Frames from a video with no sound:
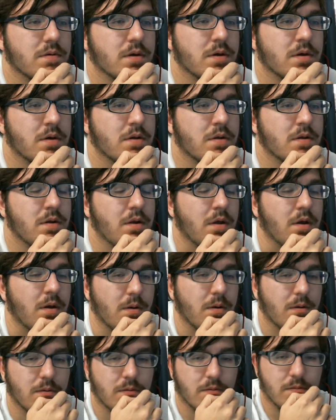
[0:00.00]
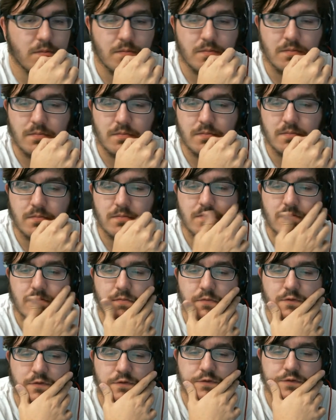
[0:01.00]
I don't know.
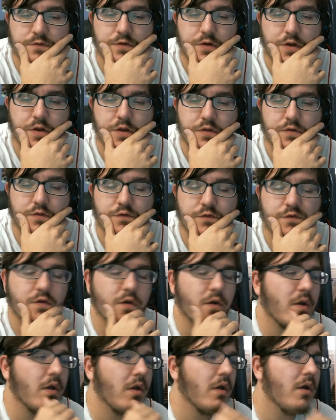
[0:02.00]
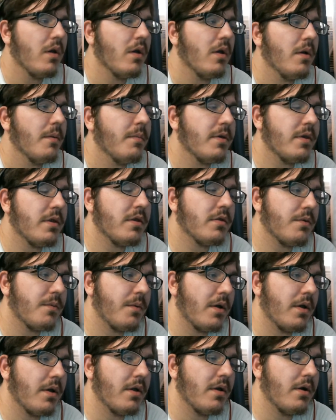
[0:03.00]
Strange. But either
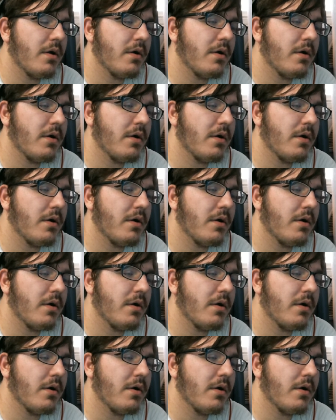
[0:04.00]
way,